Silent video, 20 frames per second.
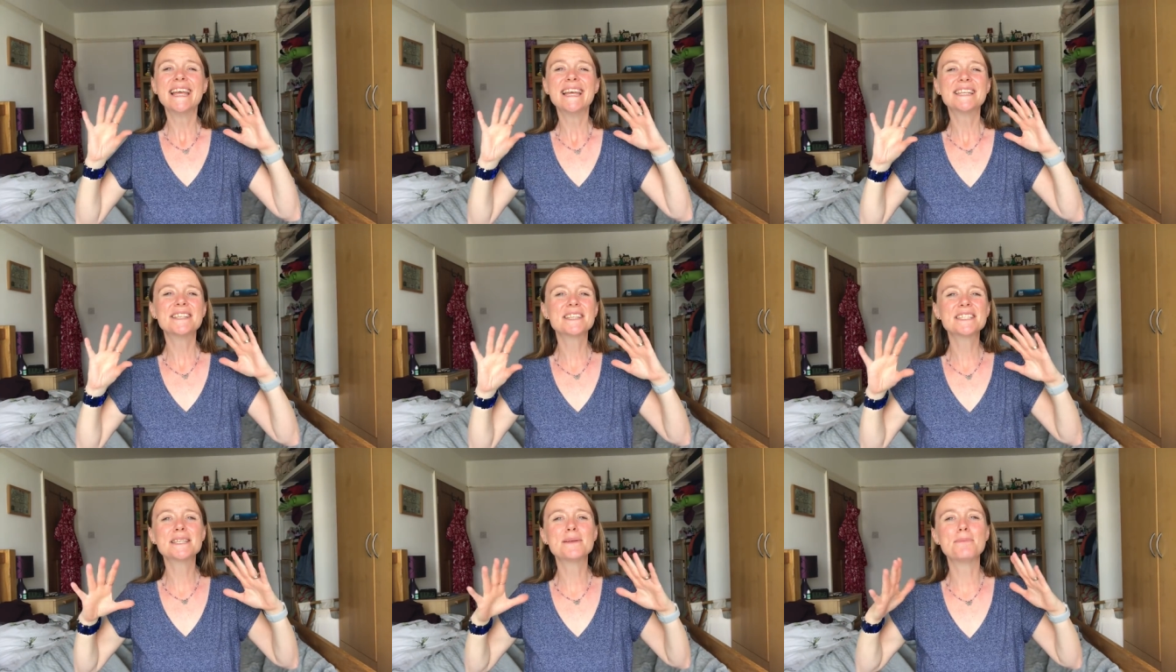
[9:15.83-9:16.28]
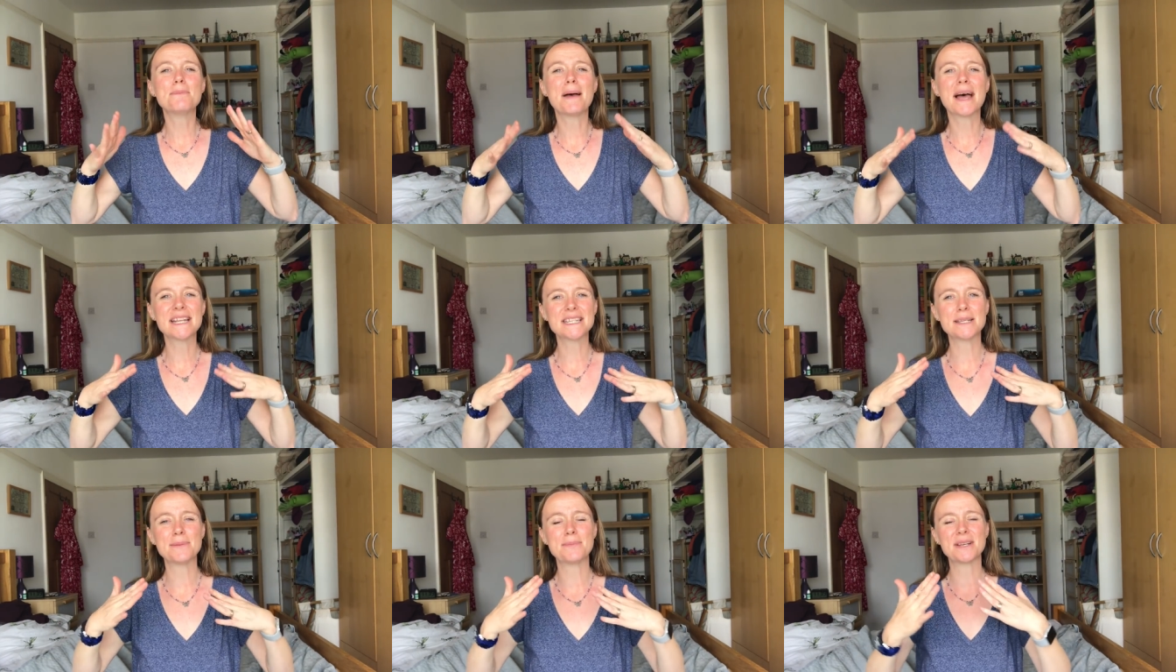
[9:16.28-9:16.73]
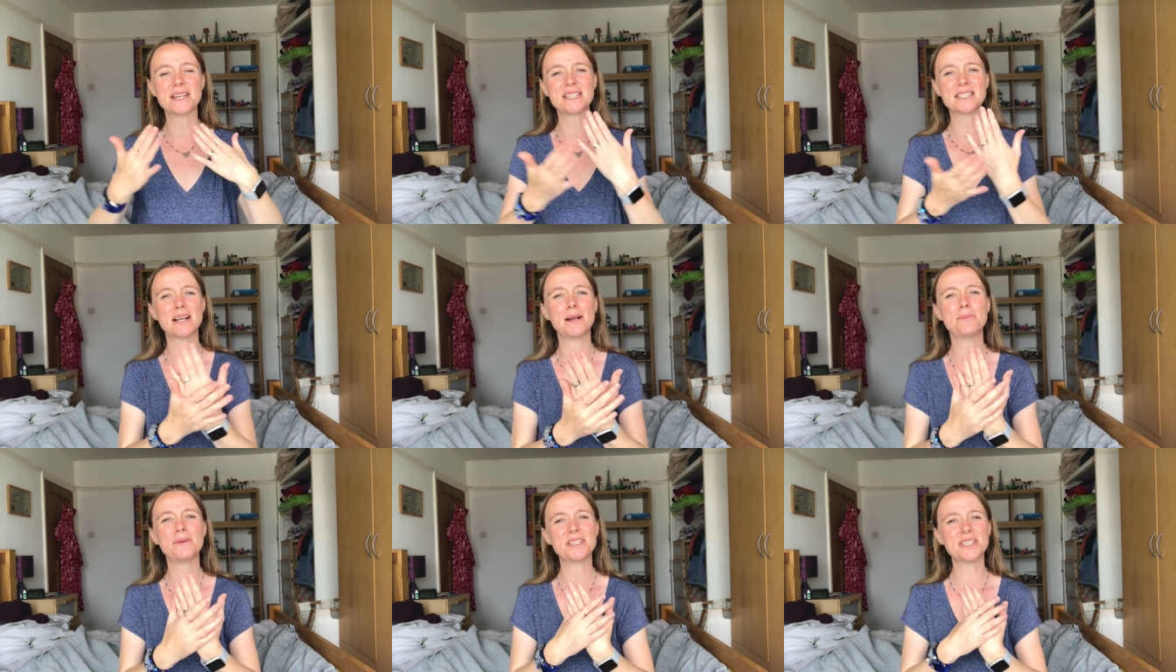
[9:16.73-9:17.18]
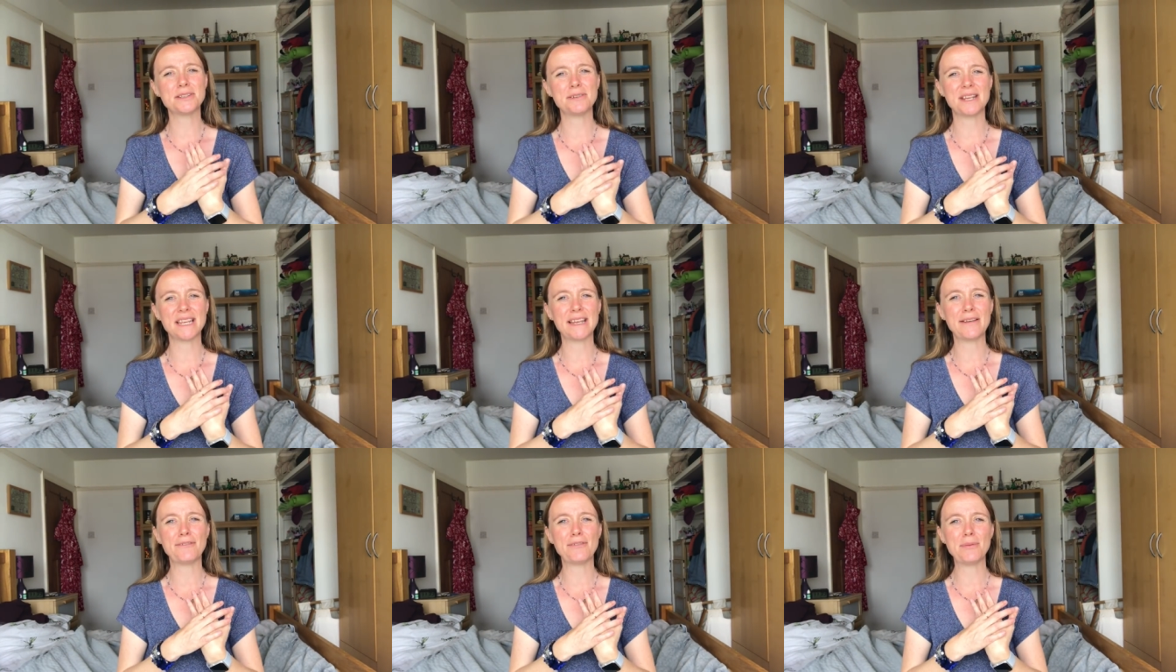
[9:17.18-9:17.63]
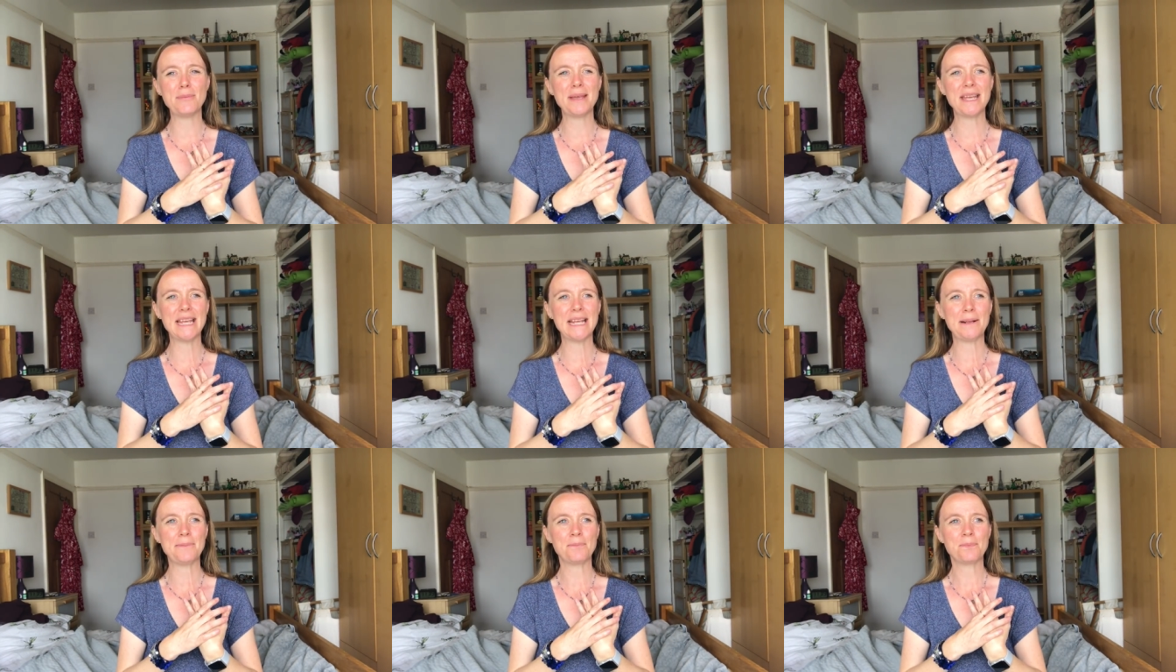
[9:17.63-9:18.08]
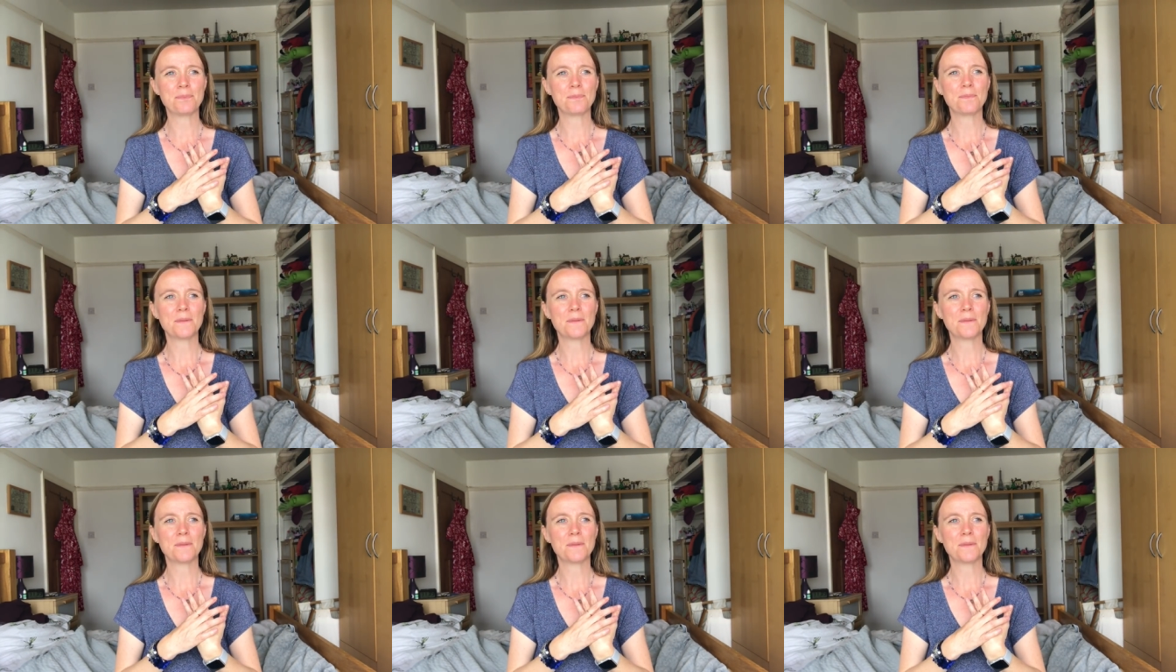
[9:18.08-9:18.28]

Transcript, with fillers: It doesn't matter because I'll be doing it for me.